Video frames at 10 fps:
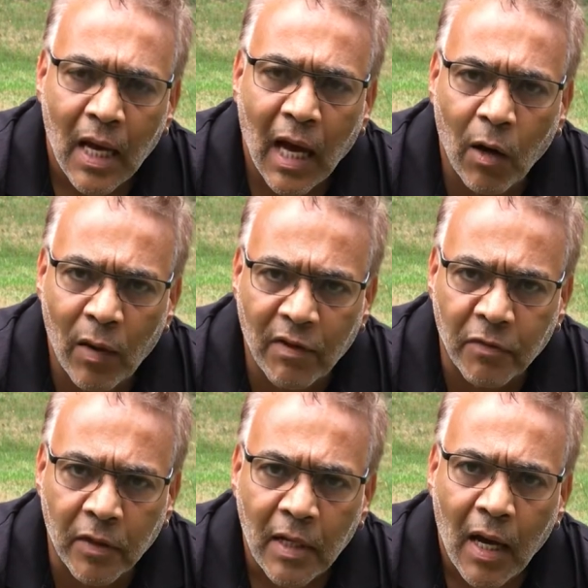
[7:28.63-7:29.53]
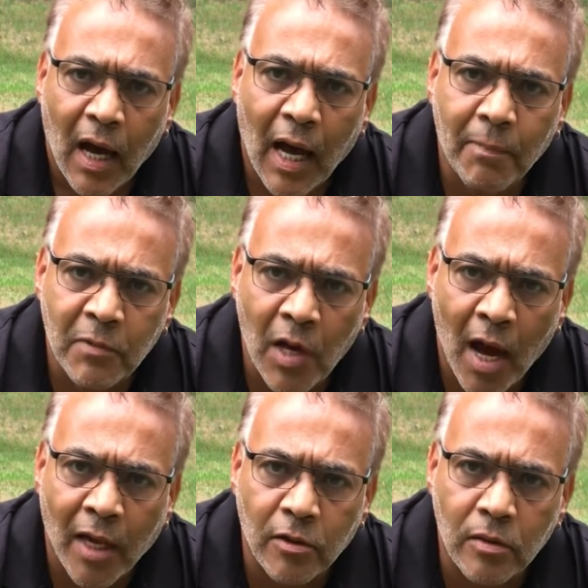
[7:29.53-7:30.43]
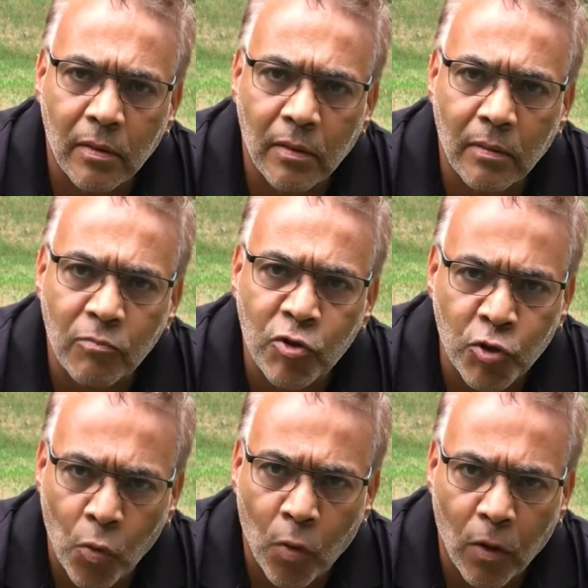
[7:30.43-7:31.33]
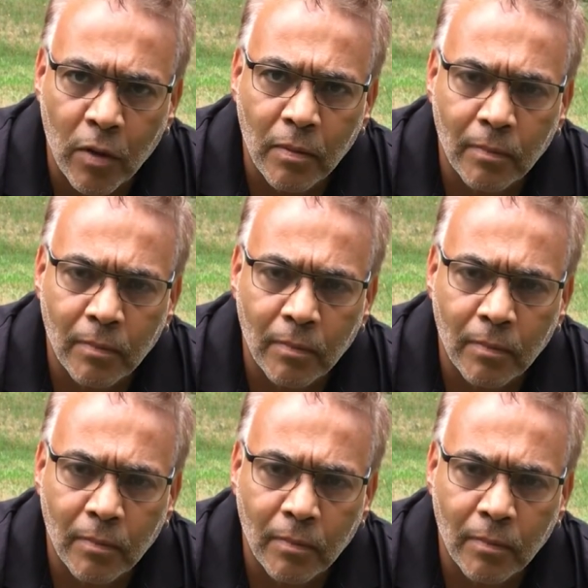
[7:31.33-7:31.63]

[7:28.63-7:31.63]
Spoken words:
However, I'm not sure